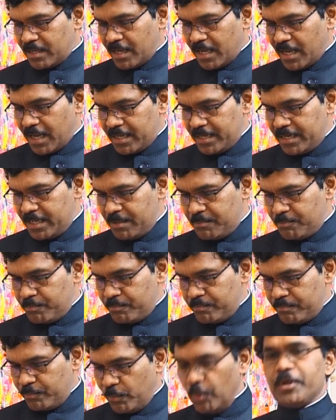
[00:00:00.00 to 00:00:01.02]

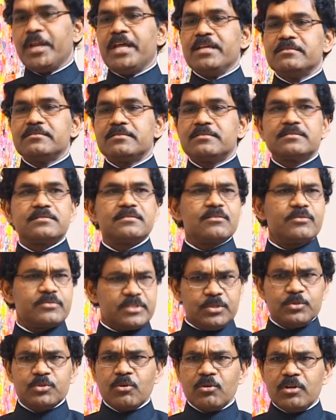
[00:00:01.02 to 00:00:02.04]
anemones,
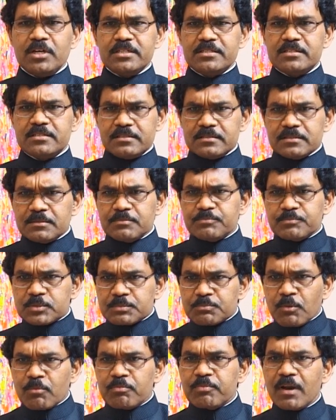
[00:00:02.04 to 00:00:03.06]
you call it,
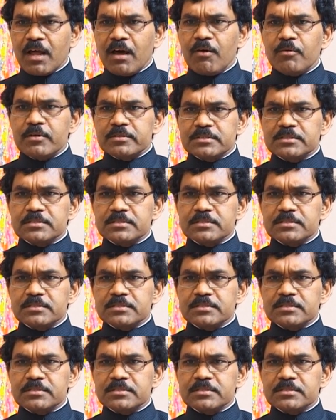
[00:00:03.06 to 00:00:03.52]
small flowers,